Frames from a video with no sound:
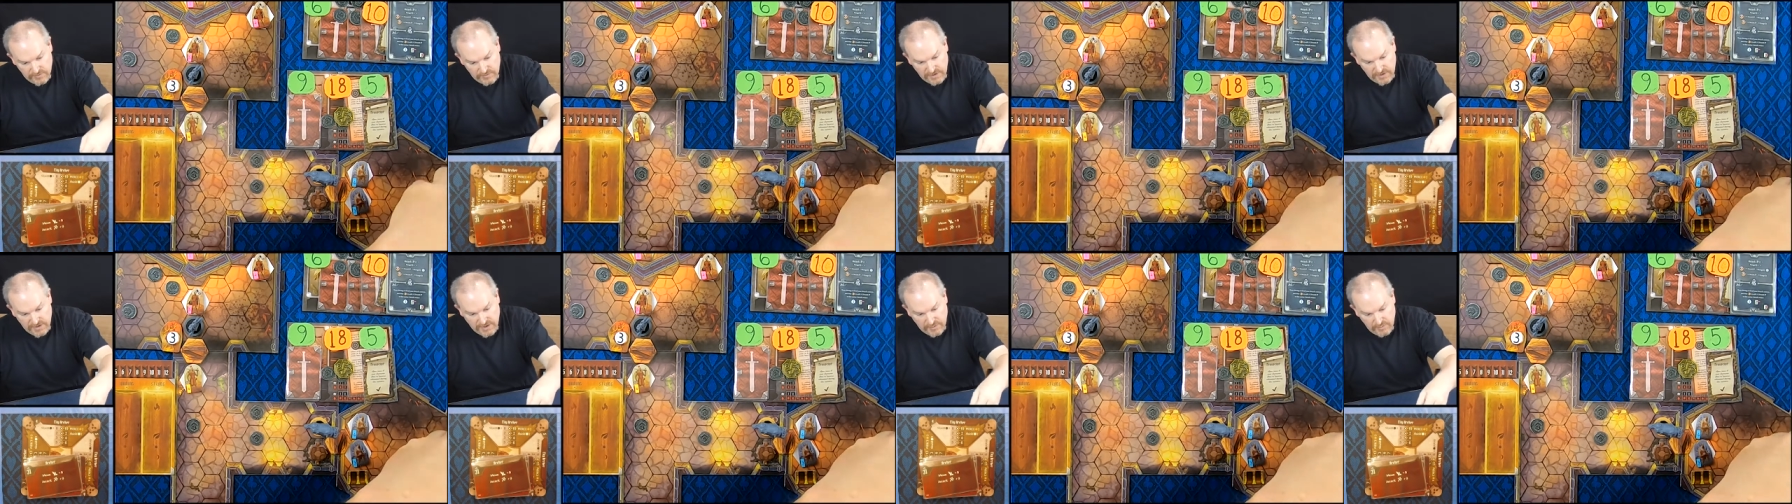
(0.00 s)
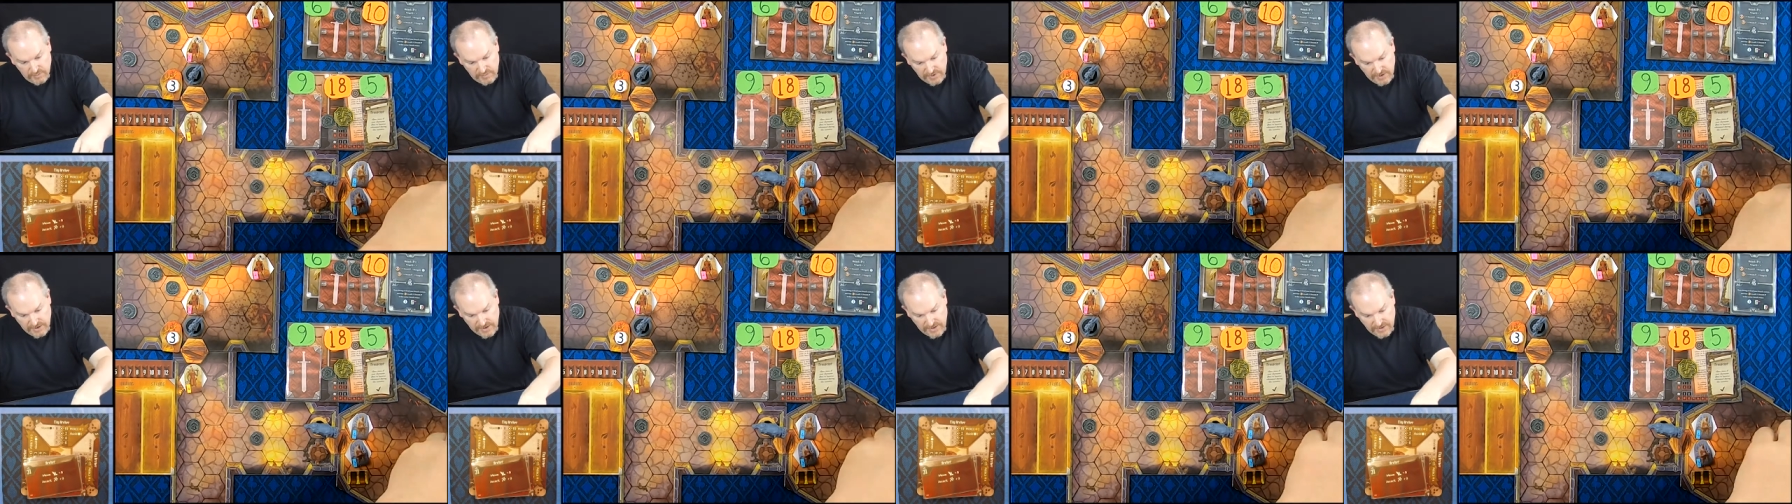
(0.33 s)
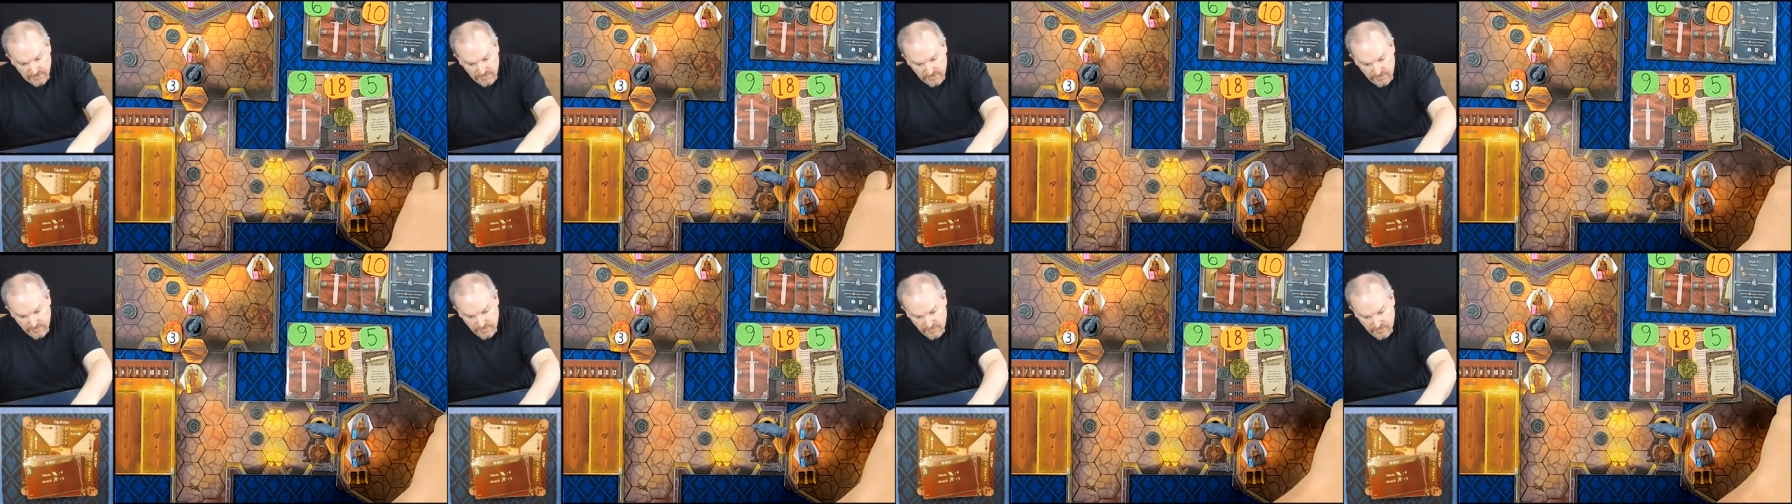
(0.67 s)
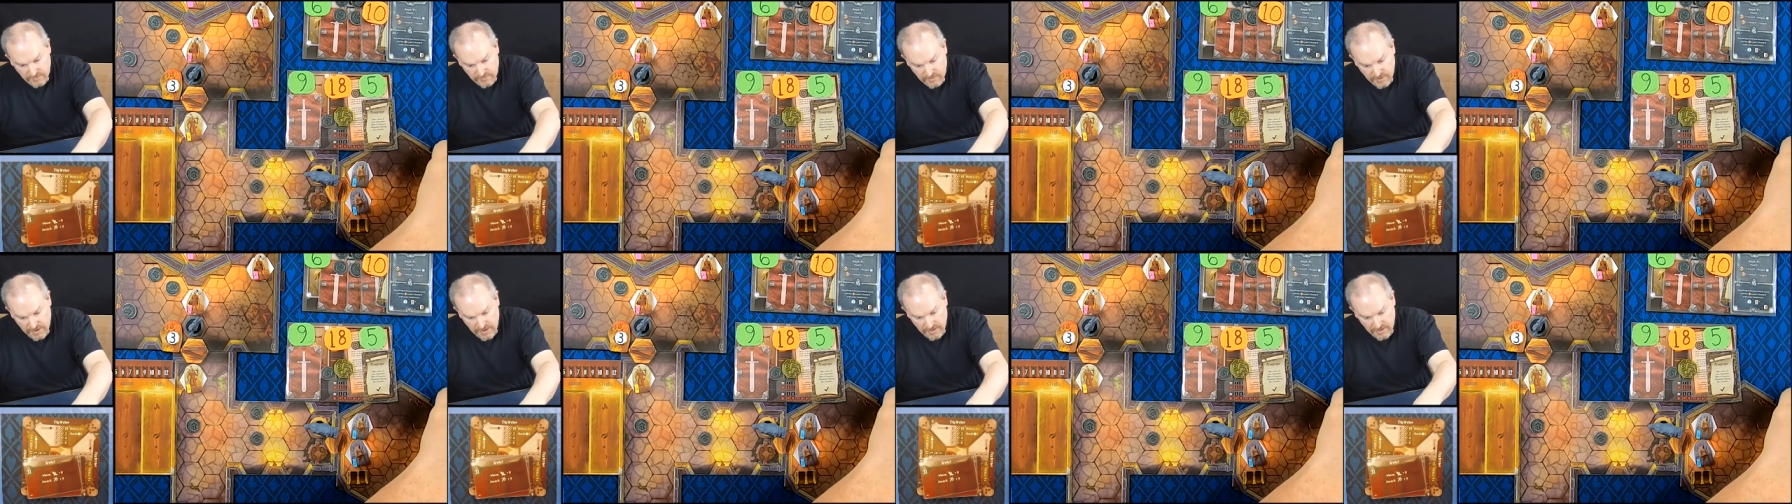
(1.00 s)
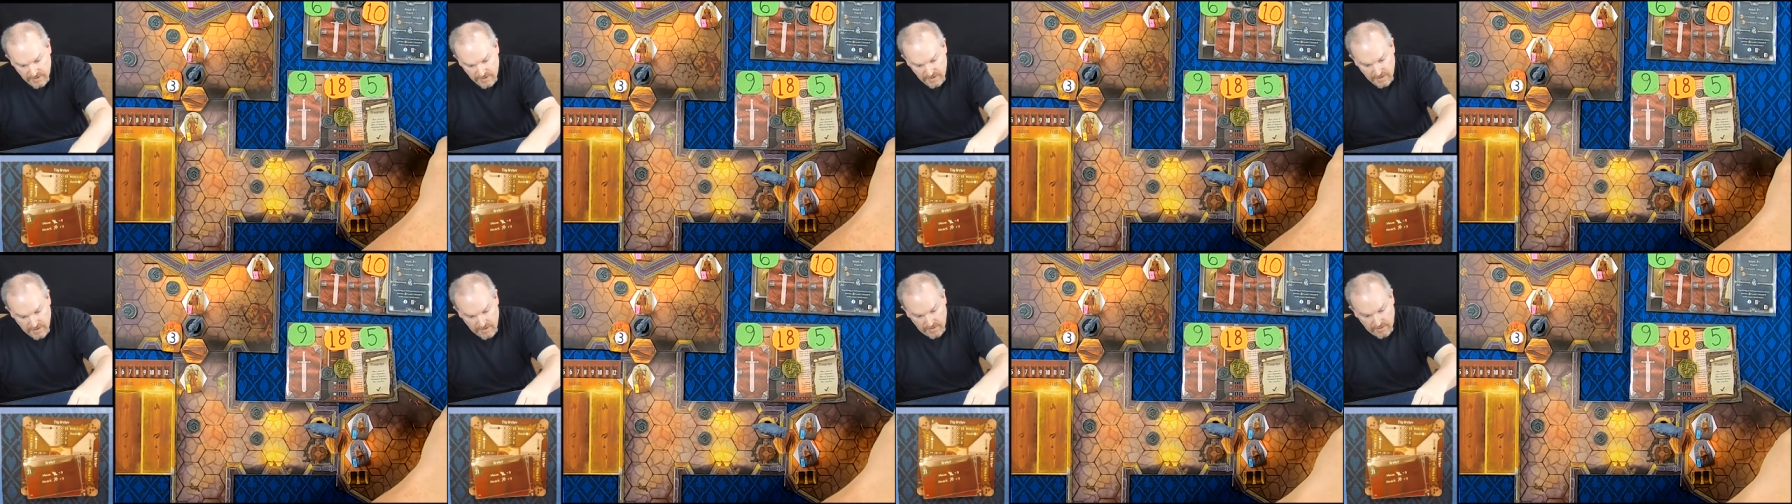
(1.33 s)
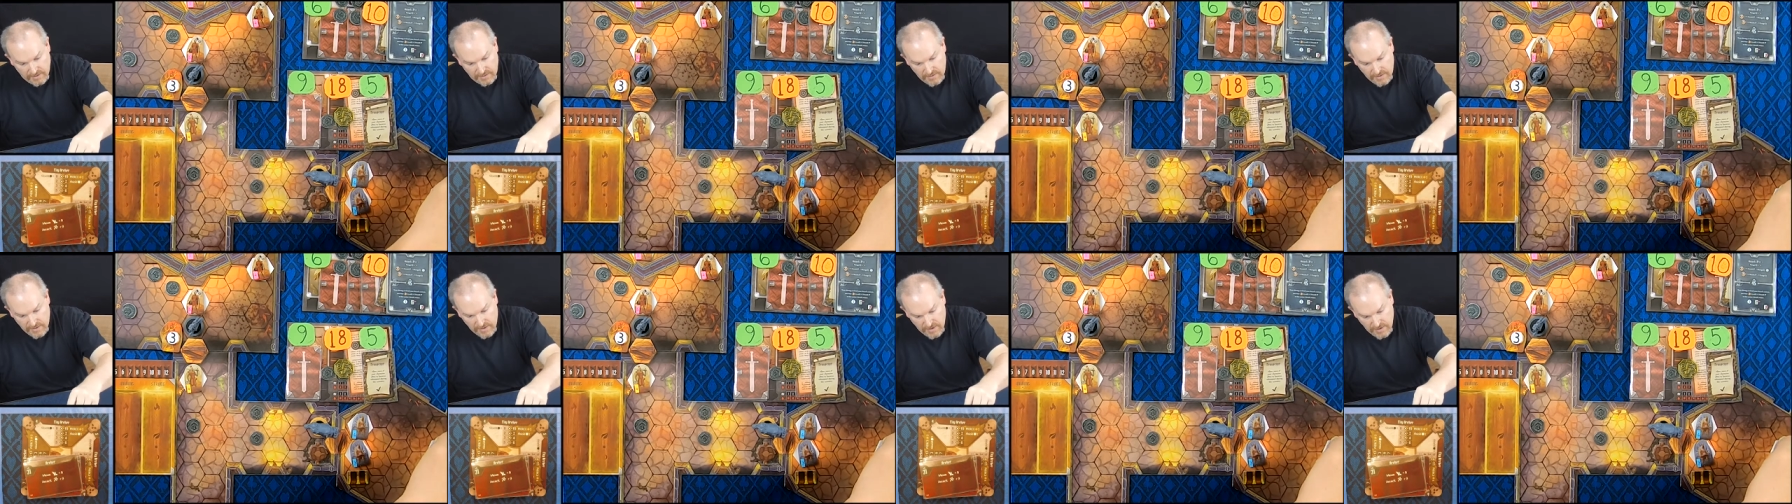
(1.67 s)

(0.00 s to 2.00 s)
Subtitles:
you got placed right there.